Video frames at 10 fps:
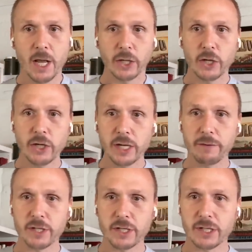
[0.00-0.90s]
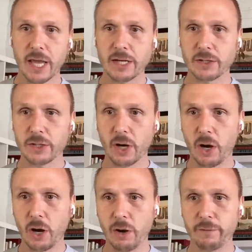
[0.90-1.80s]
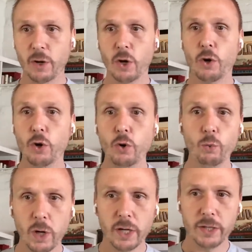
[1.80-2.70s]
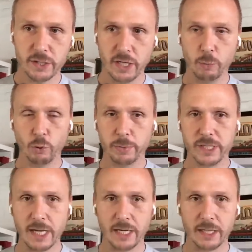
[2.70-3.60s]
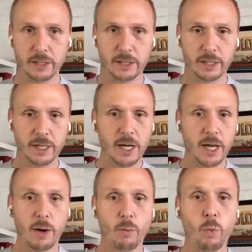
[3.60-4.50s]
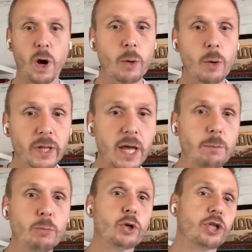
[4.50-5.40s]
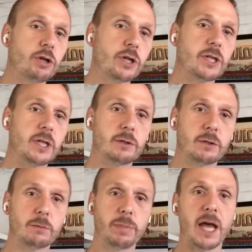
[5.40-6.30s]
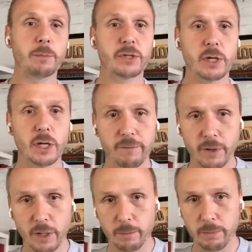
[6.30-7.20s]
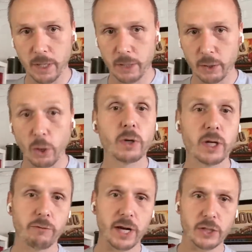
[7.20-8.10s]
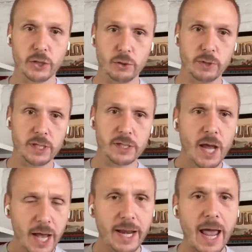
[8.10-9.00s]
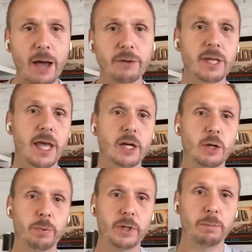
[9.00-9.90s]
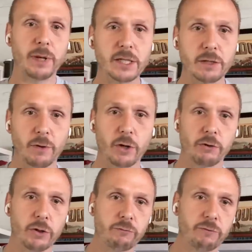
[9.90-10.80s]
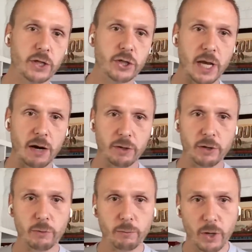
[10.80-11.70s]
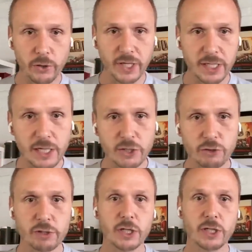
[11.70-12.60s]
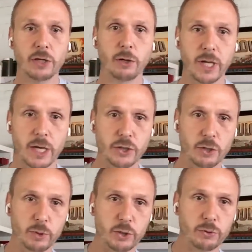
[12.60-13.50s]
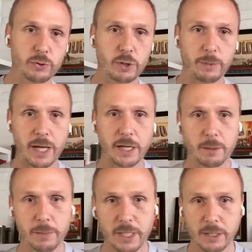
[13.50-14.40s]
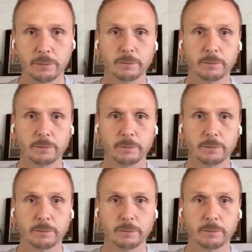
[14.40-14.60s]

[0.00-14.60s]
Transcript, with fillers: Can you give us a sense of who were the Sirmoor Battalion? Why were they more trusted perhaps than other locally raised units? And how did they end up at the place of honour on the ridge there, at, at the key strategic location, which we'll talk about in a minute?